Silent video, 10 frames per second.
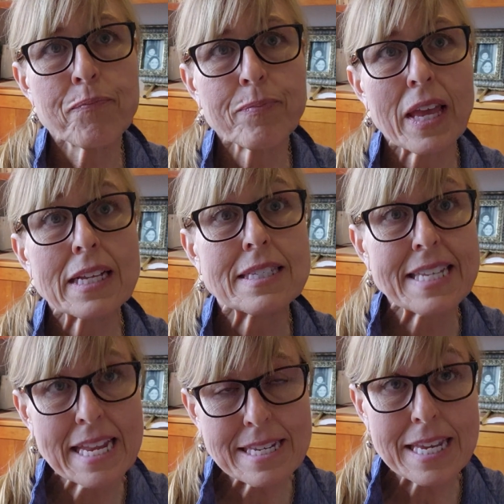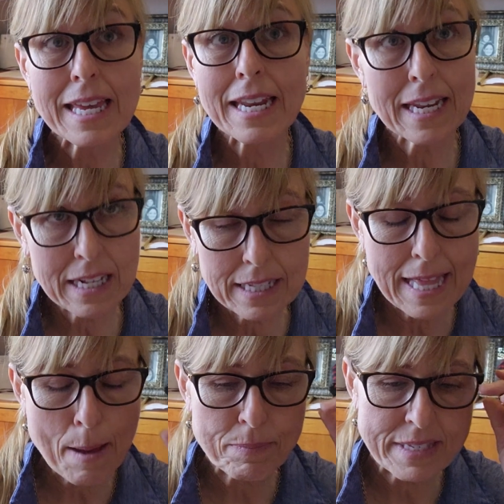extending it and
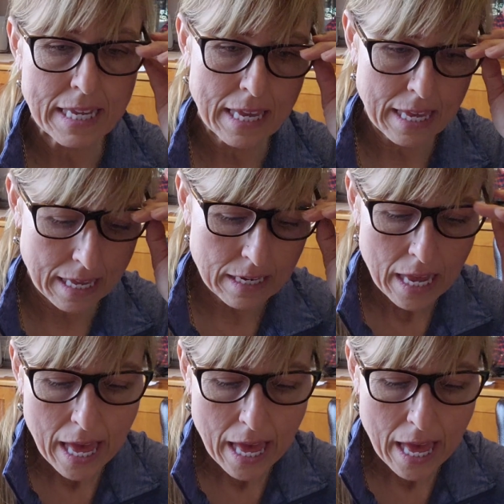collapsing it,